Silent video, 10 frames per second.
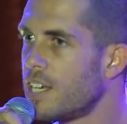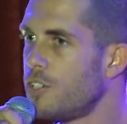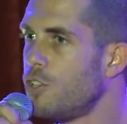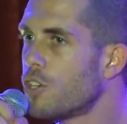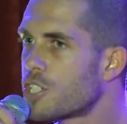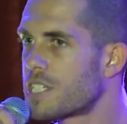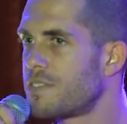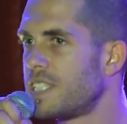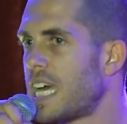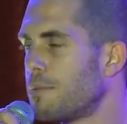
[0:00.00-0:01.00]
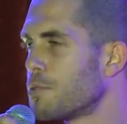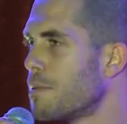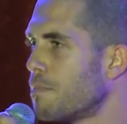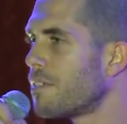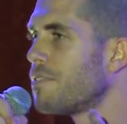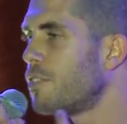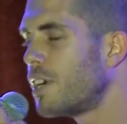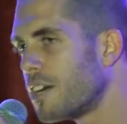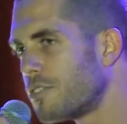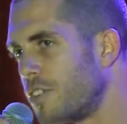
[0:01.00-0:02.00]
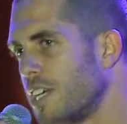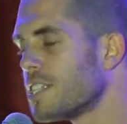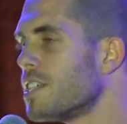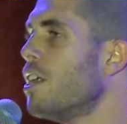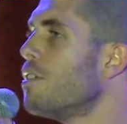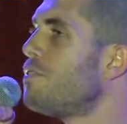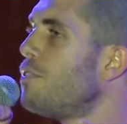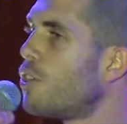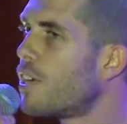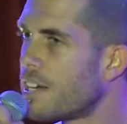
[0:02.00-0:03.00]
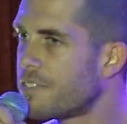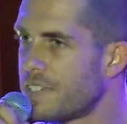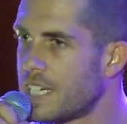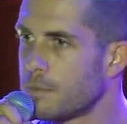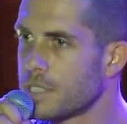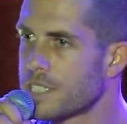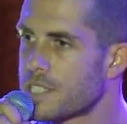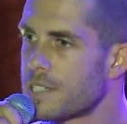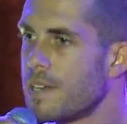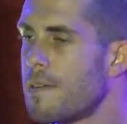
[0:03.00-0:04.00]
not just for the animals, but for our friends, for our families,